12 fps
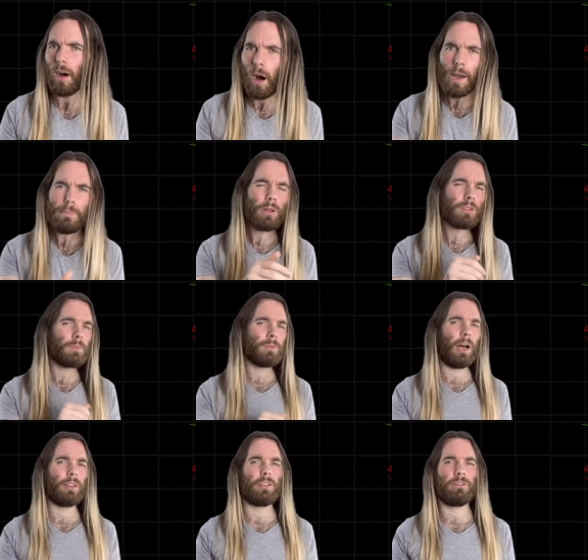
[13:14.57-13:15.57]
I
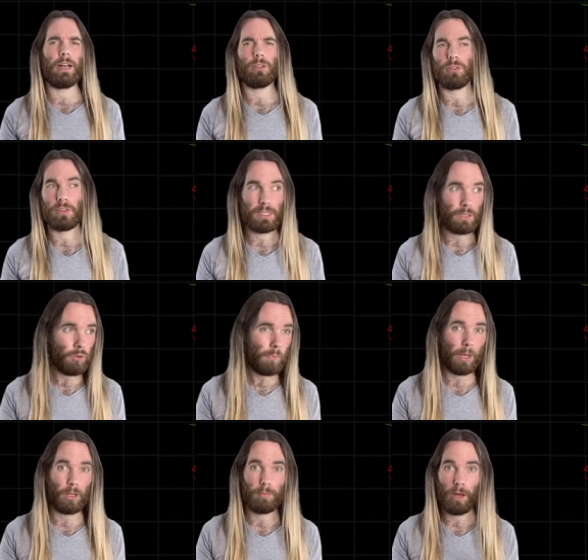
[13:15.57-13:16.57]
multiplied the value of a single
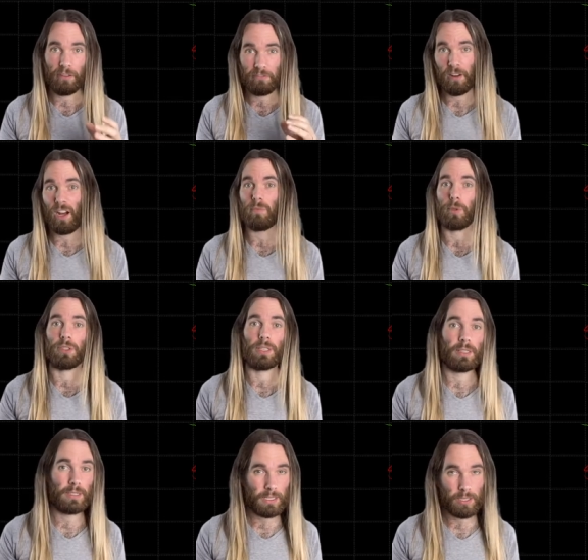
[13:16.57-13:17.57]
bell by
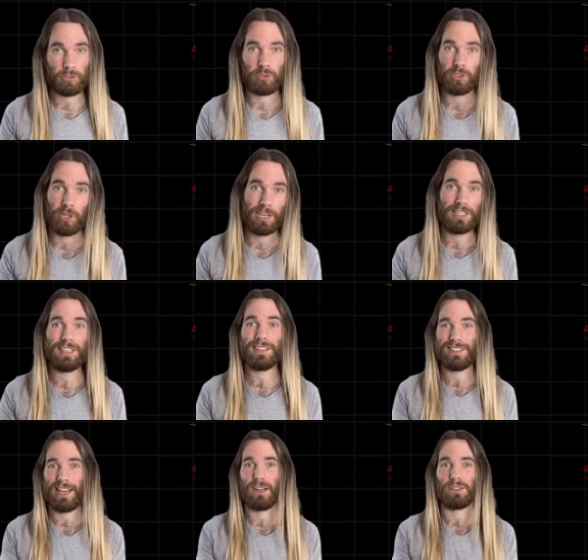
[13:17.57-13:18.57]

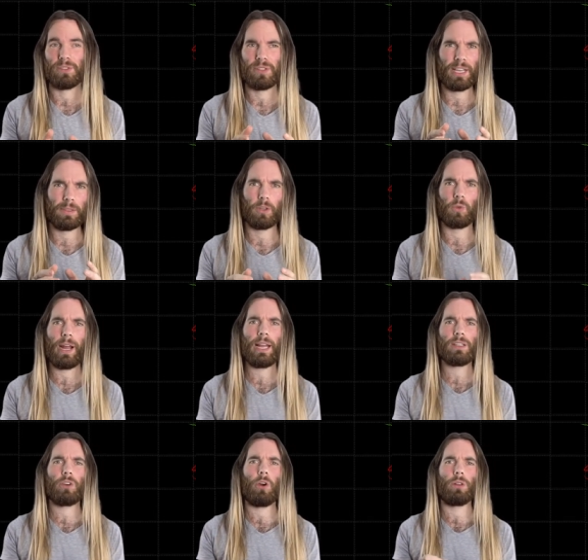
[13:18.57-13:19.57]
5,696,000 to get the
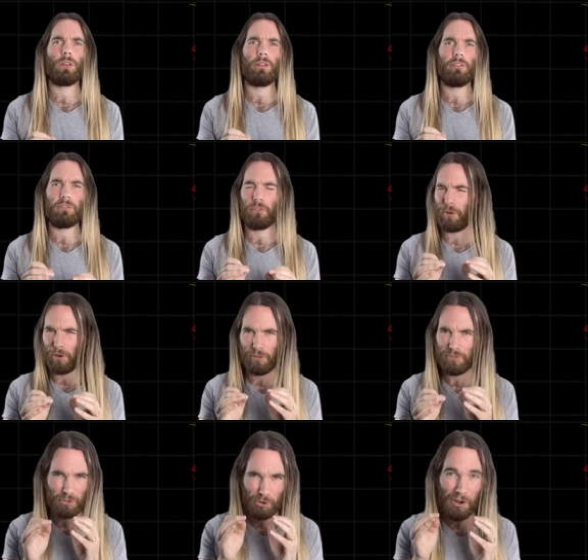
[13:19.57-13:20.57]
grand total
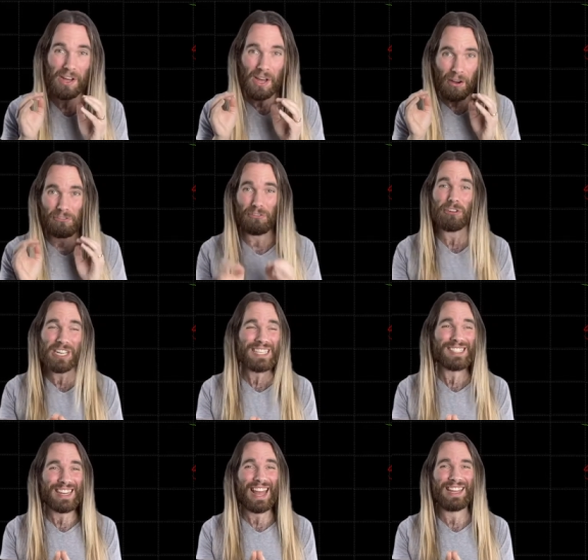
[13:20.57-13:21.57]
of your
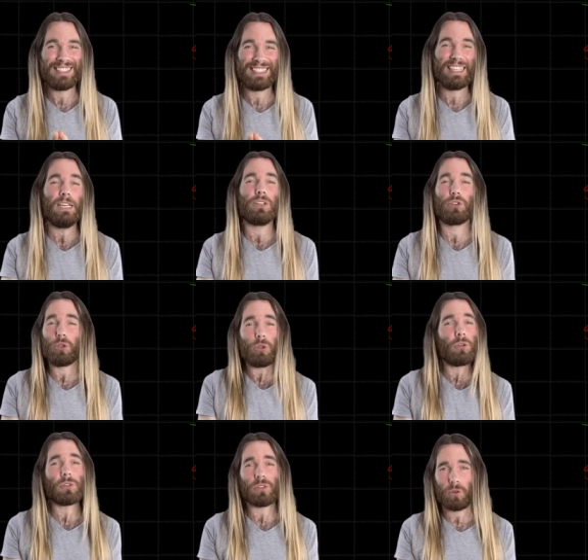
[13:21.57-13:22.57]
freestanding
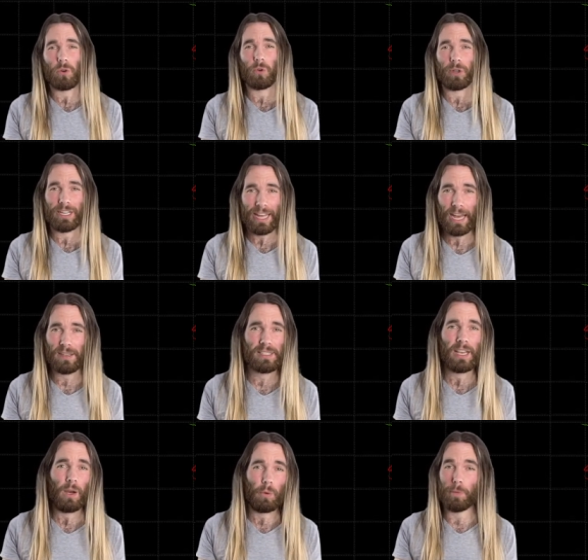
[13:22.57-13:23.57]
two-storied house
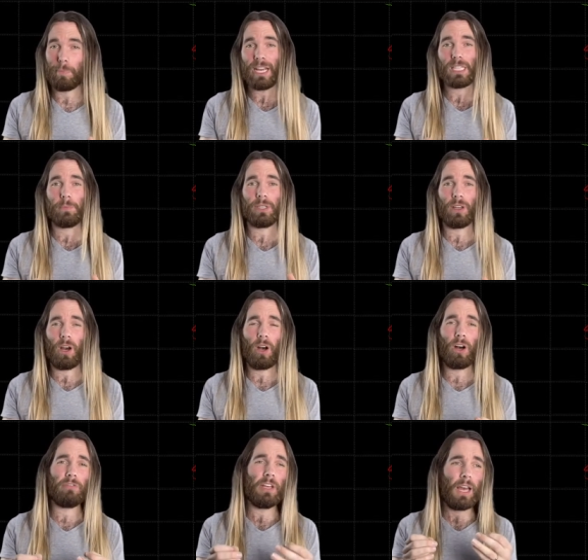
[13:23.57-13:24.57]
with a basement
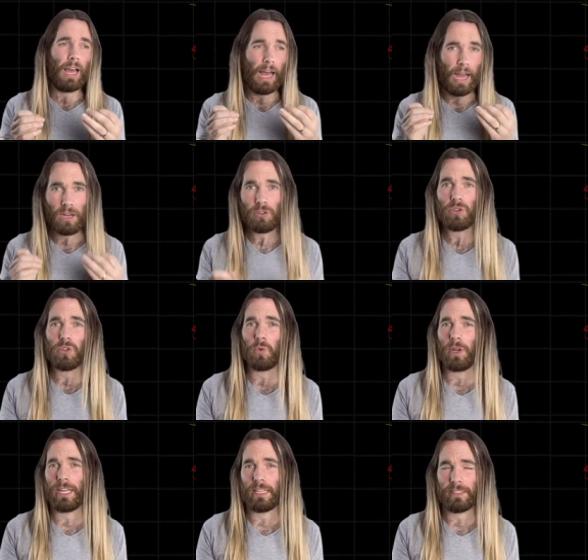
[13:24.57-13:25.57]
of
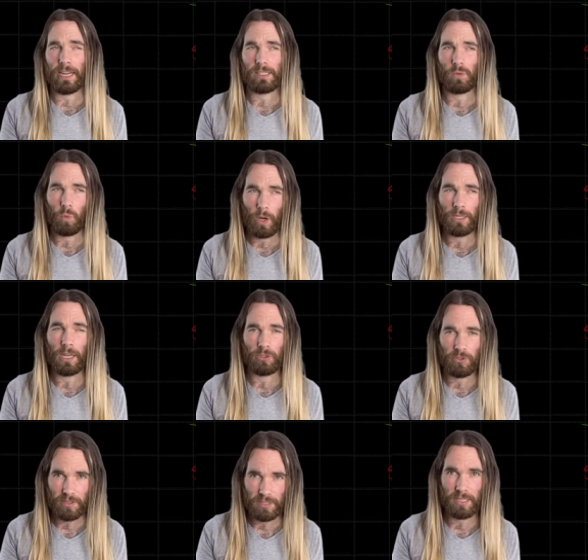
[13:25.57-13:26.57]

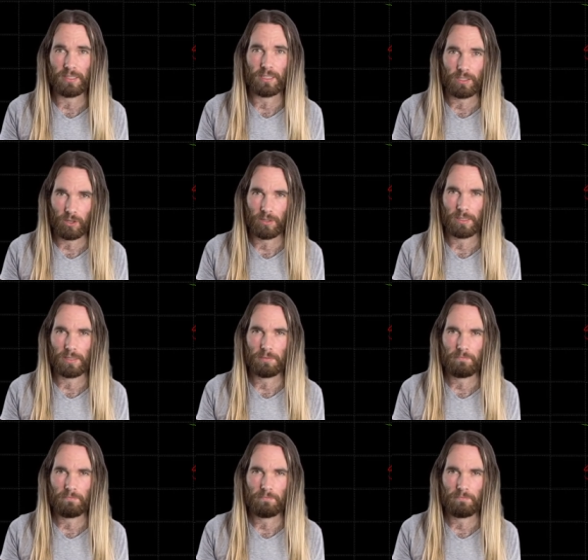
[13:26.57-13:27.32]
$128,160.